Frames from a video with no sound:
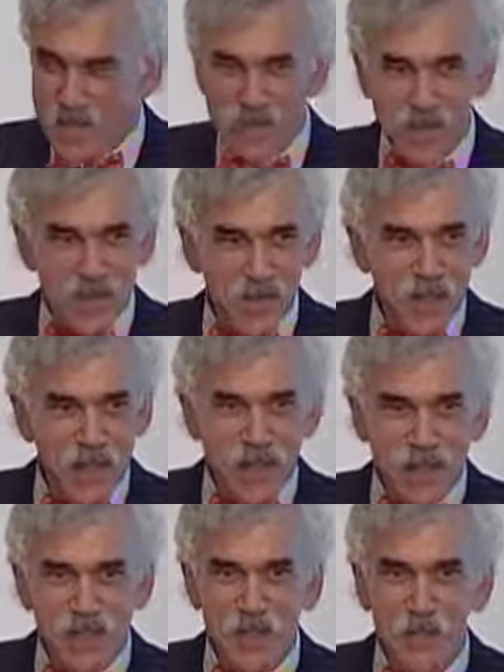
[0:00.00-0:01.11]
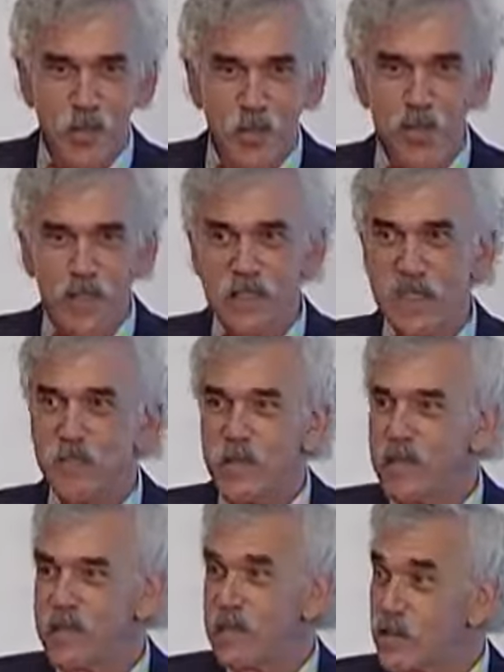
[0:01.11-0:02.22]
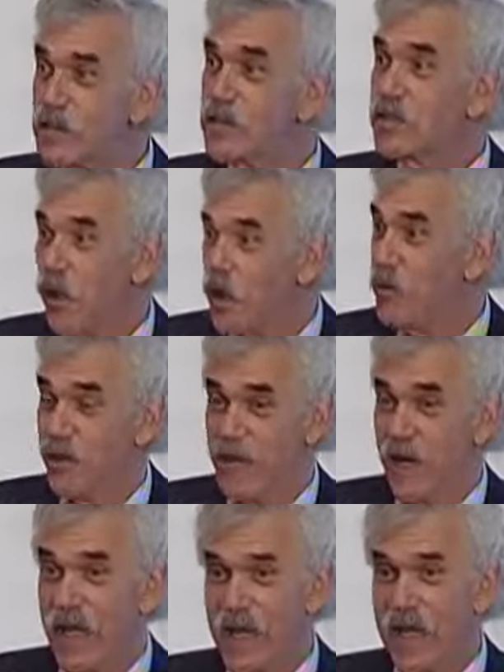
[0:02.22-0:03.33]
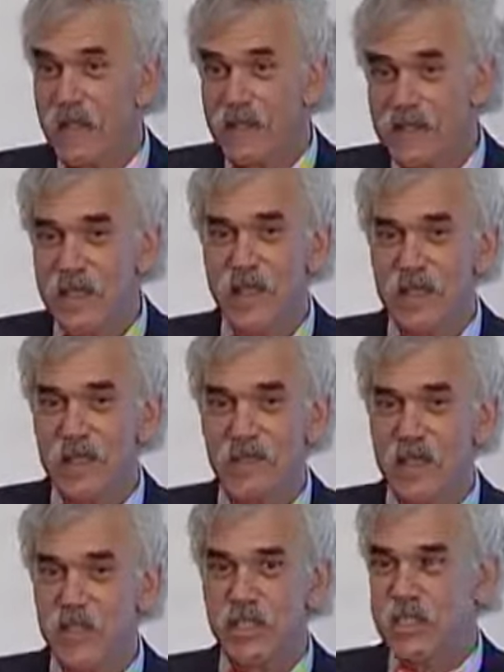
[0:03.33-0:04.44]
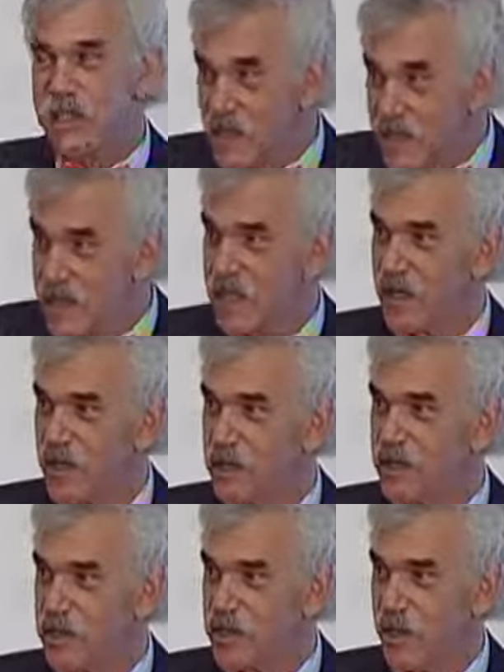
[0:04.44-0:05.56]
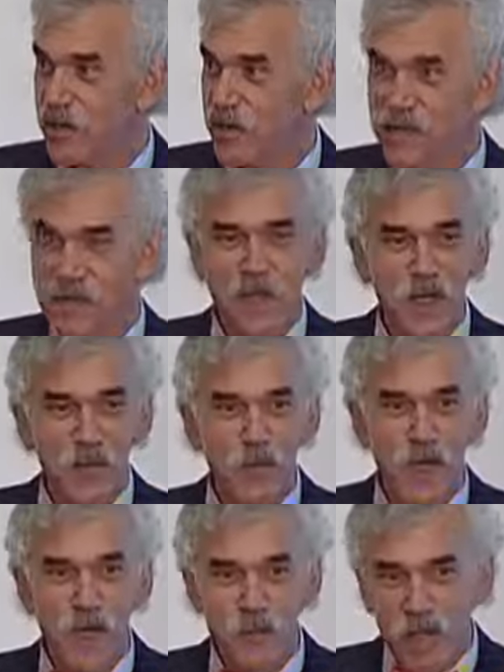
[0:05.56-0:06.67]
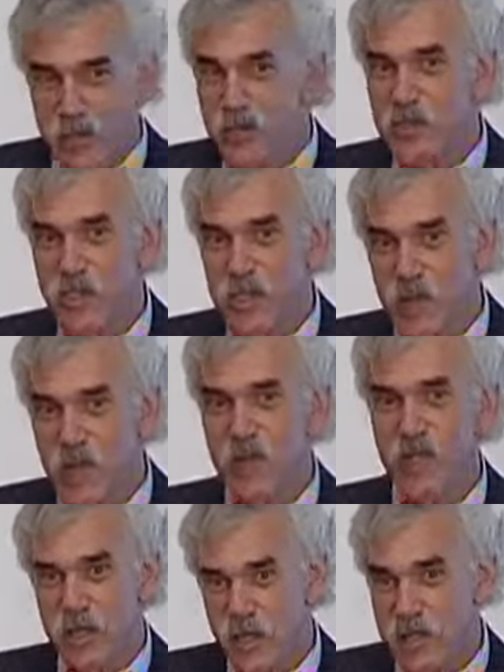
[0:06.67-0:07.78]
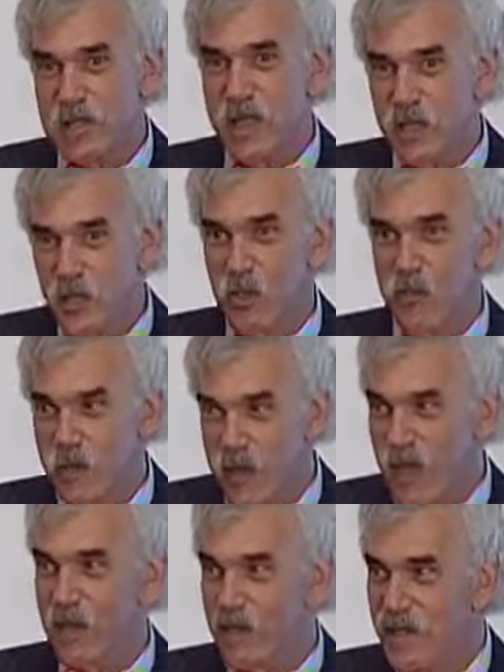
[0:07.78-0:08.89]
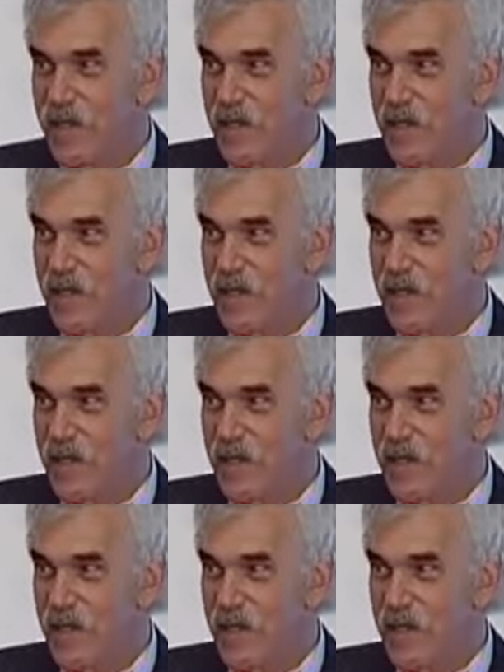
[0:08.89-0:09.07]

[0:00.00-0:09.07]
So Tsipi is Little Songbird. I can't attest that she sings like Ella Fitzgerald, but I bet you she can probably curse like Norman Mailer,